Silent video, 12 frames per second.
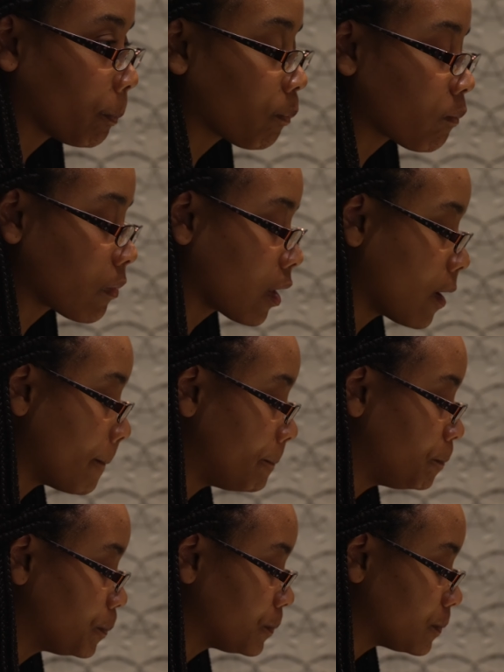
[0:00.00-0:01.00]
I go out of my
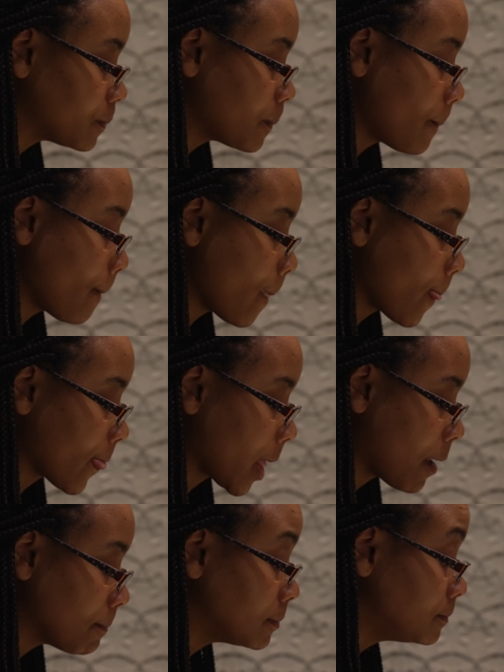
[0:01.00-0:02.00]
way to avoid the
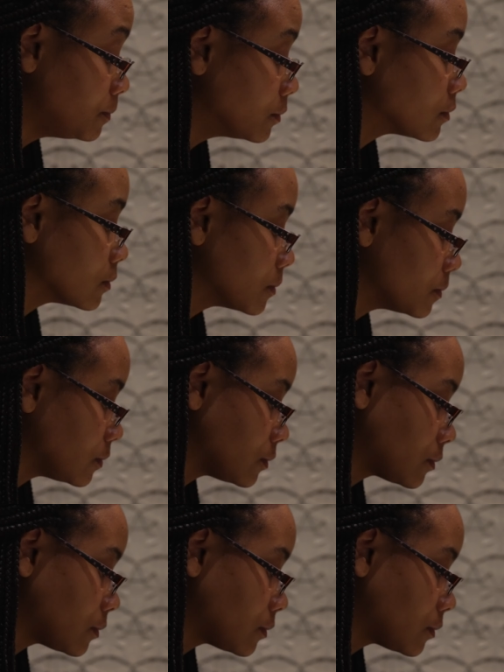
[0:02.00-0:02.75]
vegetable, but this